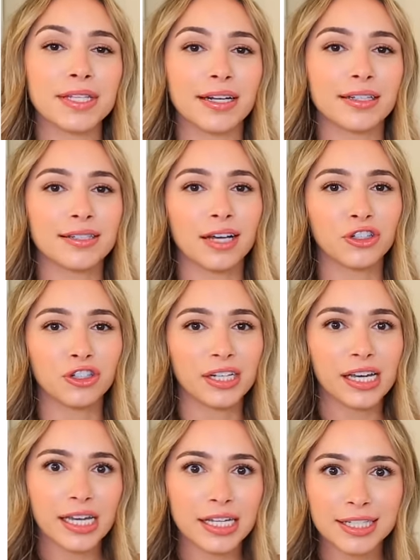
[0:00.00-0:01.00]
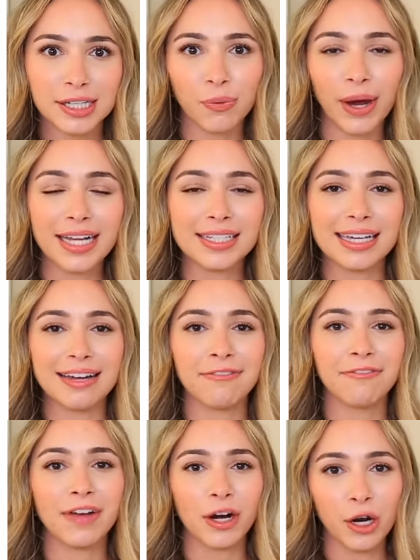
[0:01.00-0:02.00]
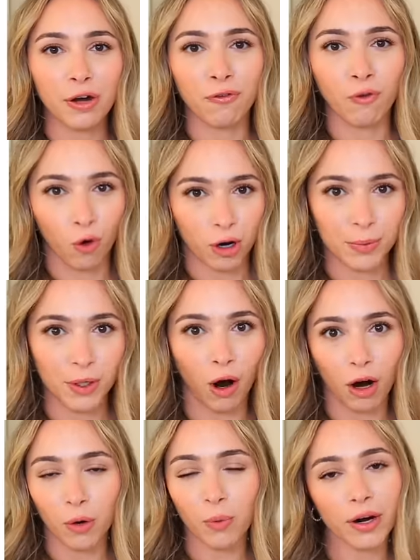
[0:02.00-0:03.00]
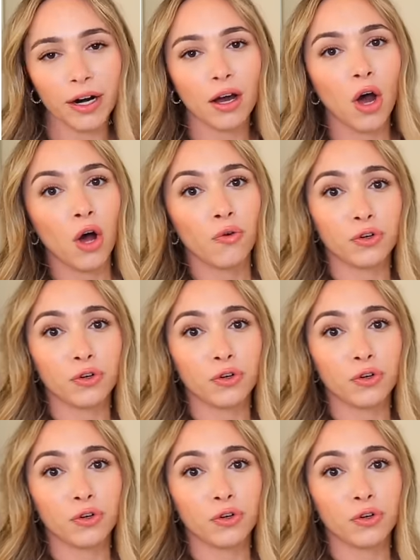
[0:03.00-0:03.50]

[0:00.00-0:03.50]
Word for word: And it's such an easy way to get very affordable artwork